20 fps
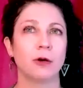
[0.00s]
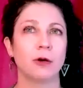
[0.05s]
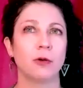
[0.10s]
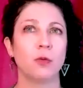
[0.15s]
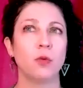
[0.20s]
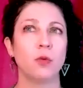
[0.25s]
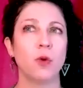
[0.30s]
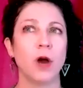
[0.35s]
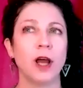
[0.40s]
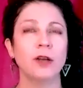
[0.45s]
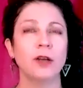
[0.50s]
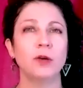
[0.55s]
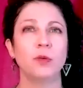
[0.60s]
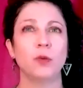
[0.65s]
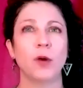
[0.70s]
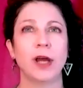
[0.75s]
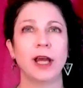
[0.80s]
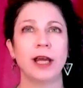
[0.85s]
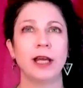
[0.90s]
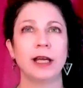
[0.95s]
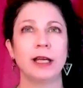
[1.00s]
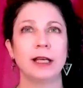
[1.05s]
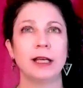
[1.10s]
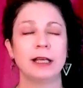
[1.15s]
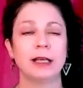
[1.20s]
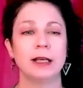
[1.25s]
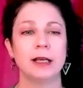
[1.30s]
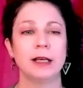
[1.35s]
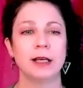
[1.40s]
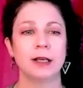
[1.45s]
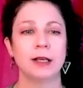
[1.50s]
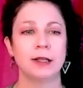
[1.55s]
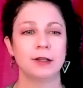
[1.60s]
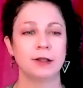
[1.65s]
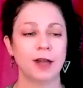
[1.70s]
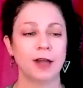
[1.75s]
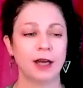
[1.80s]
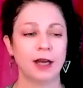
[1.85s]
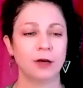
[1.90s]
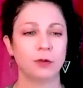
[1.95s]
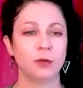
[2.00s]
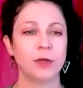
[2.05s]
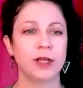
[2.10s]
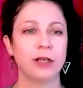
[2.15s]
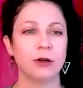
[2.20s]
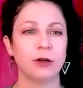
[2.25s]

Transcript: one way that we